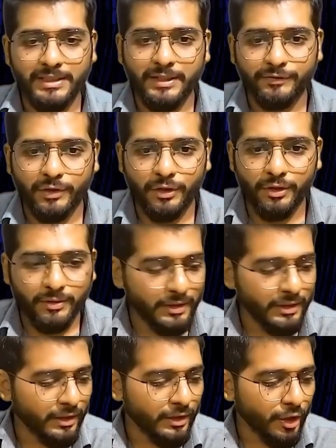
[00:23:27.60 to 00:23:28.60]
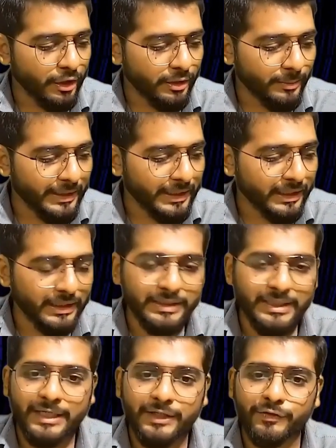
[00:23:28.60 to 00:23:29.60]
Yes or no? Automatically
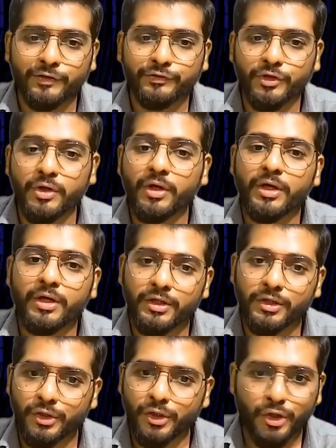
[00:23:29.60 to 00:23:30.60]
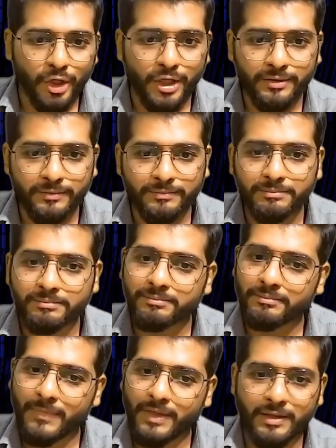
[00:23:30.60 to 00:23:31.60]
that is also gone,
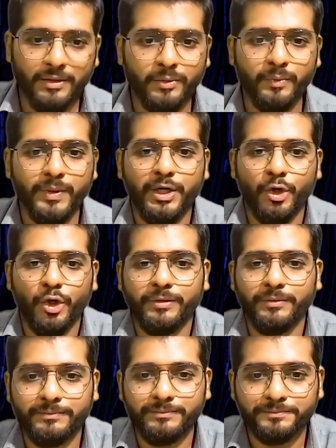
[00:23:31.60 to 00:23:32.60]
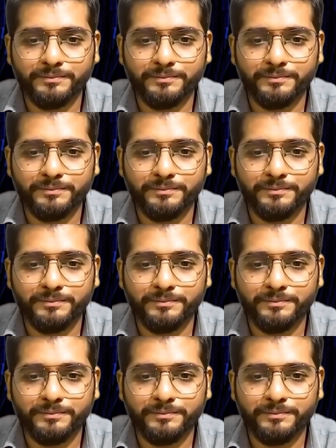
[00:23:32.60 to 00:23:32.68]
withdrawn.